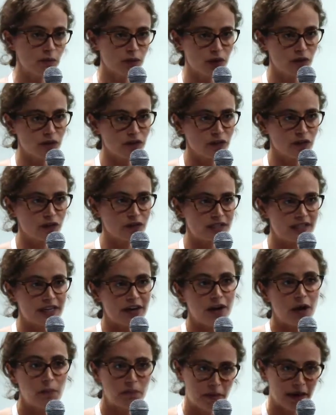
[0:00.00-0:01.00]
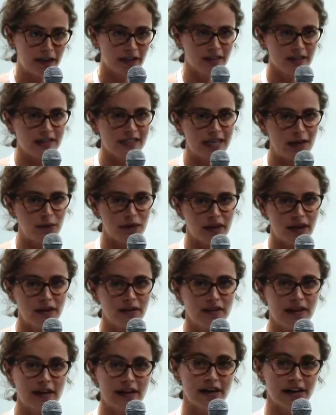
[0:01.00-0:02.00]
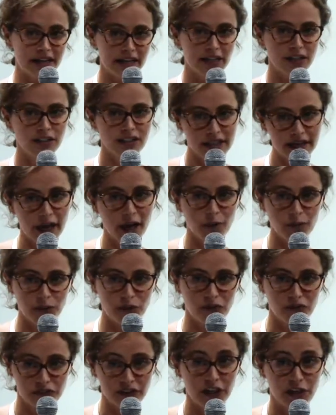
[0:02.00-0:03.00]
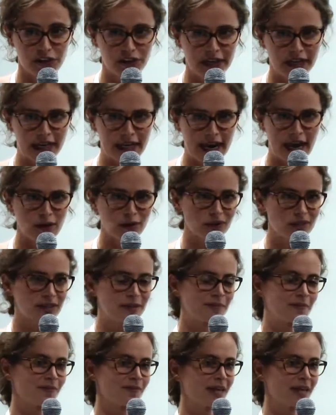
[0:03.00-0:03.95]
but of course there are partners out there that are here to help you figuring it out.